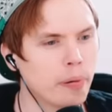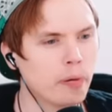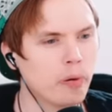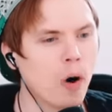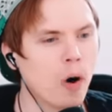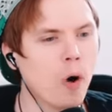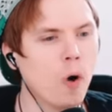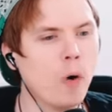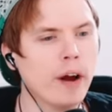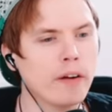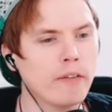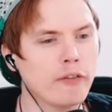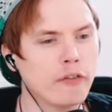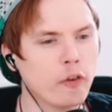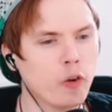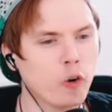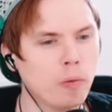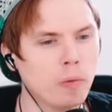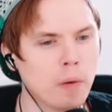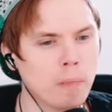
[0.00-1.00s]
Pro and
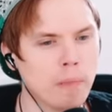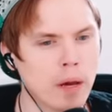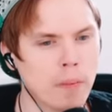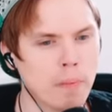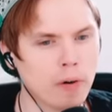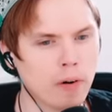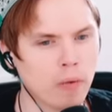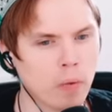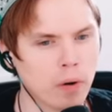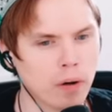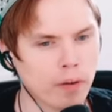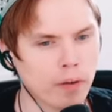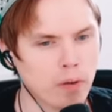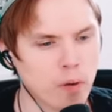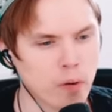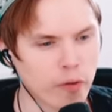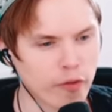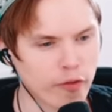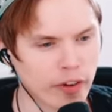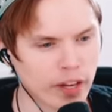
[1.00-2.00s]
former member of one of
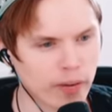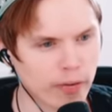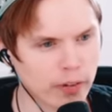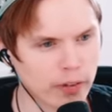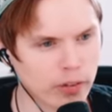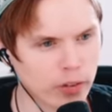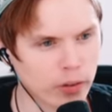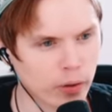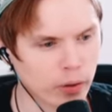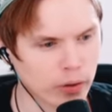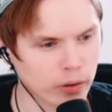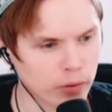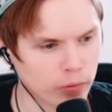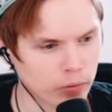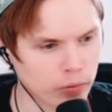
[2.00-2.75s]
your favorite girl